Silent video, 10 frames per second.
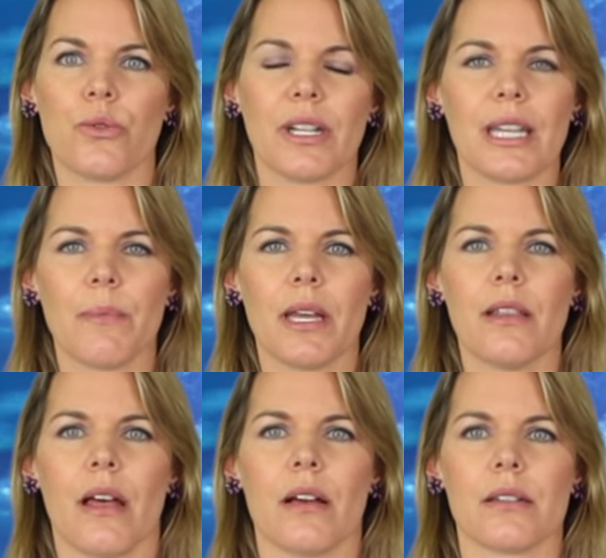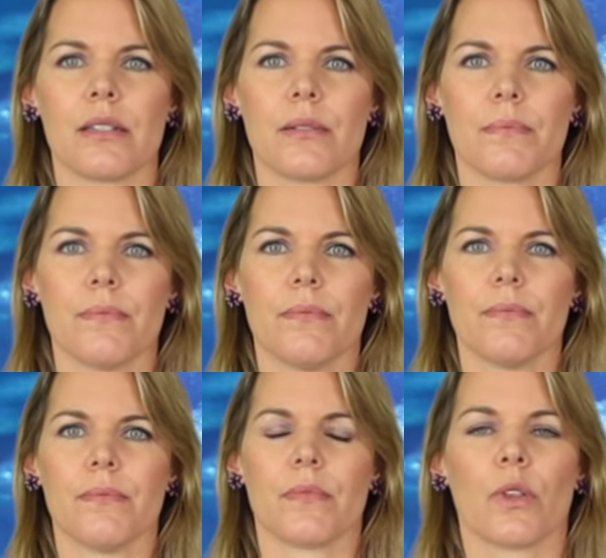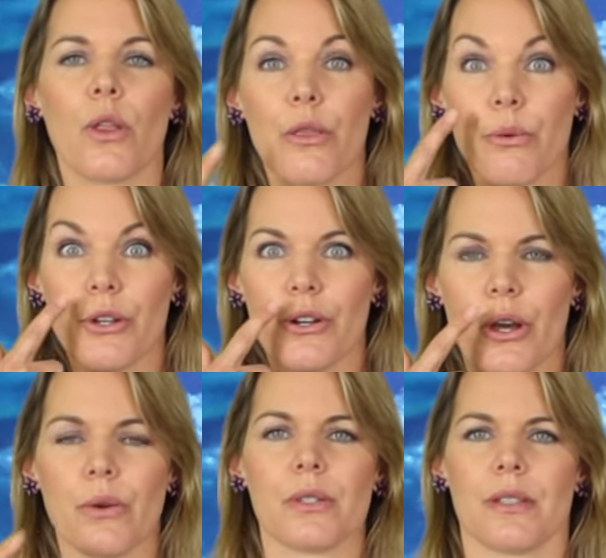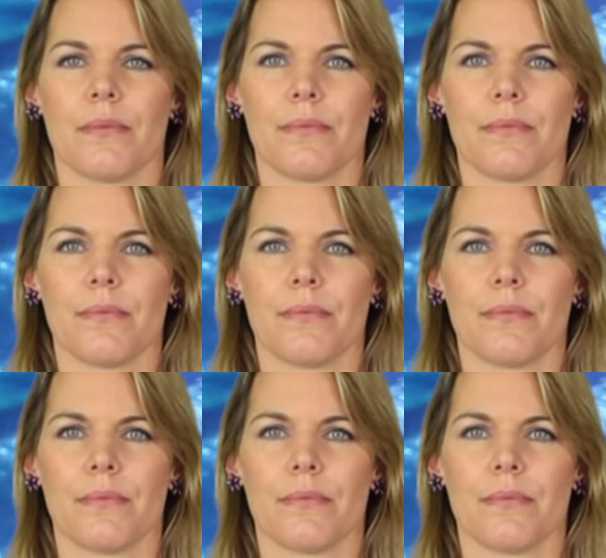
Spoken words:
really big lungs through your nose.